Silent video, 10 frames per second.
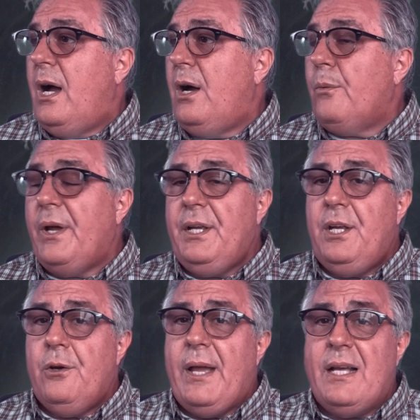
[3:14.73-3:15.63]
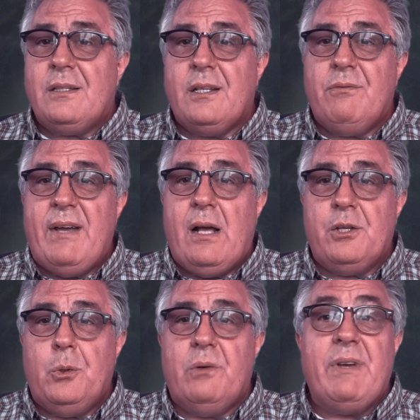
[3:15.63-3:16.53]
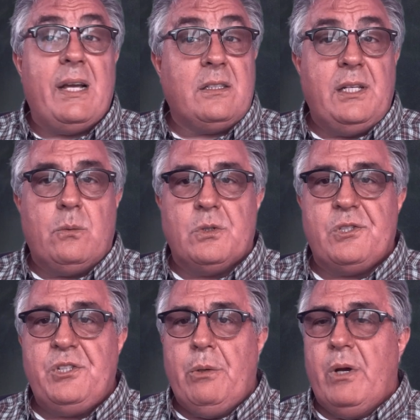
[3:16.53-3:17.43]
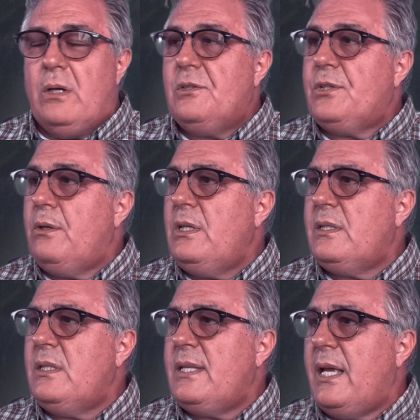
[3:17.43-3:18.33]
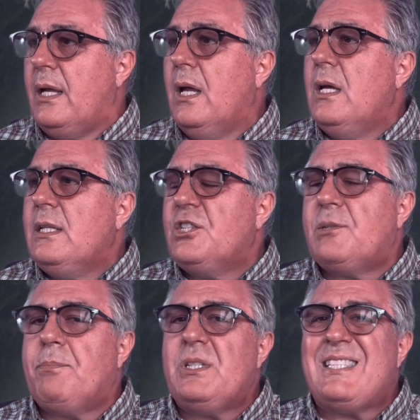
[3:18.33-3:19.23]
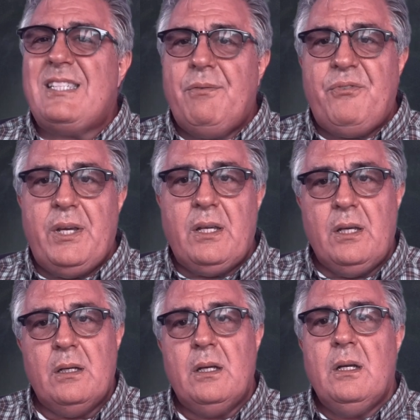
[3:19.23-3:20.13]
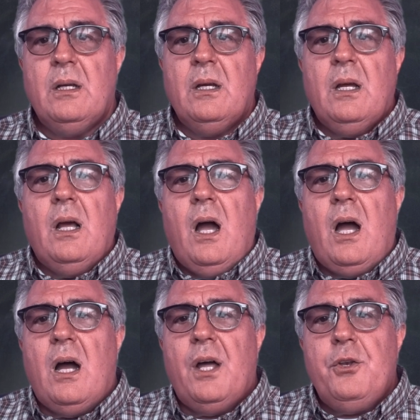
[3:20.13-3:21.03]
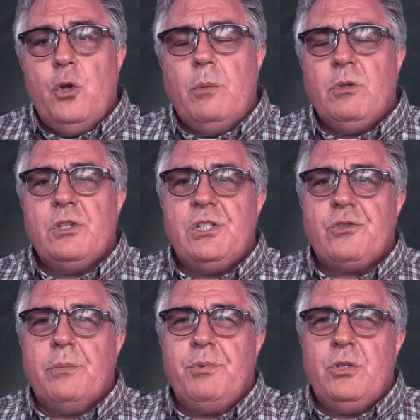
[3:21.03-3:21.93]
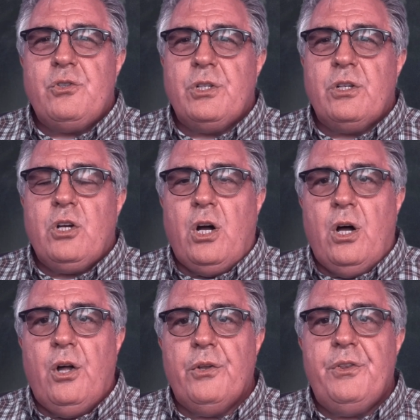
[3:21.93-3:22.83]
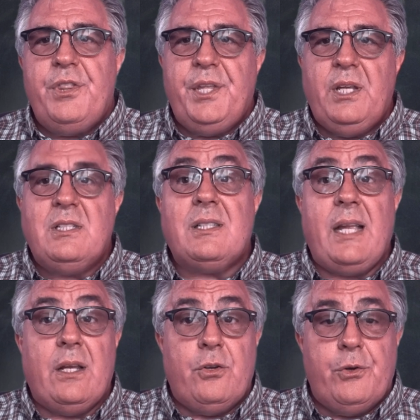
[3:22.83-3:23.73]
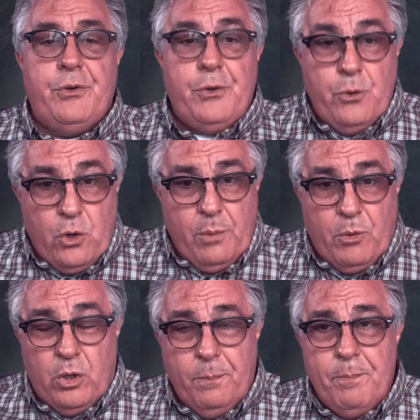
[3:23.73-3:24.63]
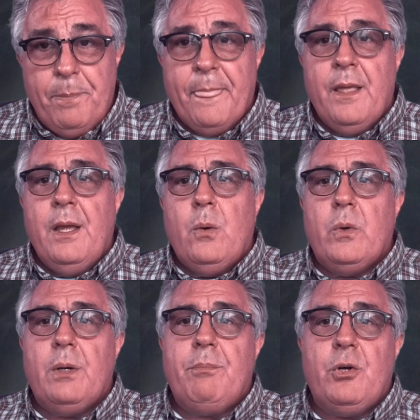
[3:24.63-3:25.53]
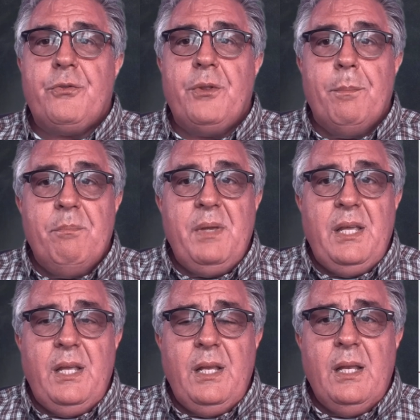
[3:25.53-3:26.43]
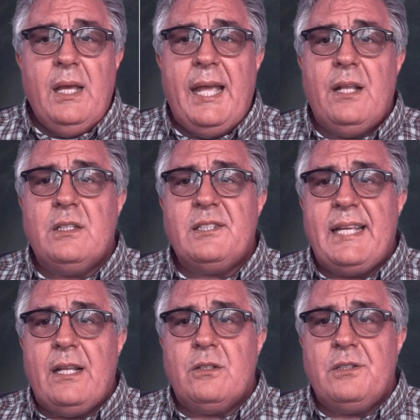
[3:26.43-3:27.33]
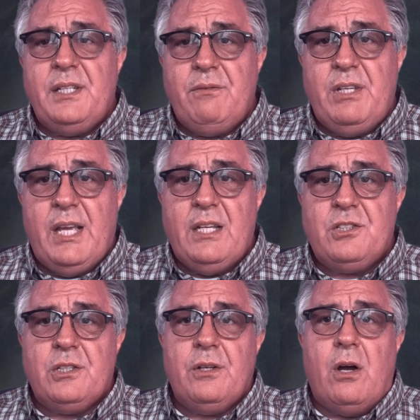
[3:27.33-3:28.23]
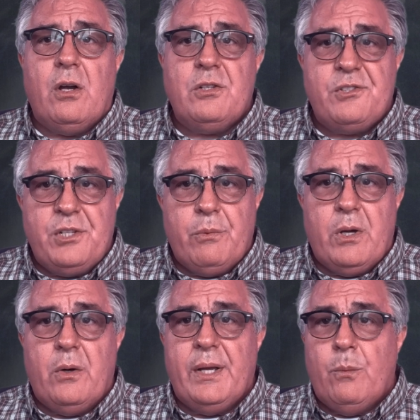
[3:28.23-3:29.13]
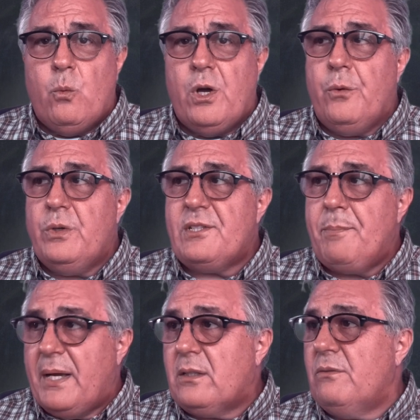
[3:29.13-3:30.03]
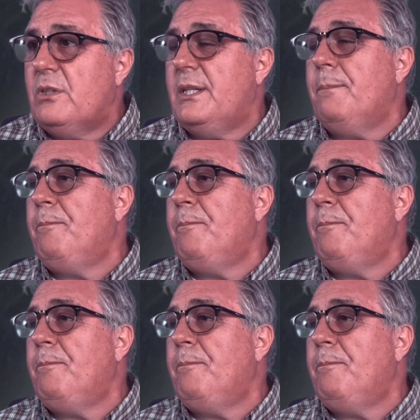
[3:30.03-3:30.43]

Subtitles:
right here at the value of x equals 0. So this is a specific normal distribution called the standard normal, where both the mean and the standard deviation are 0 and 1 respectively.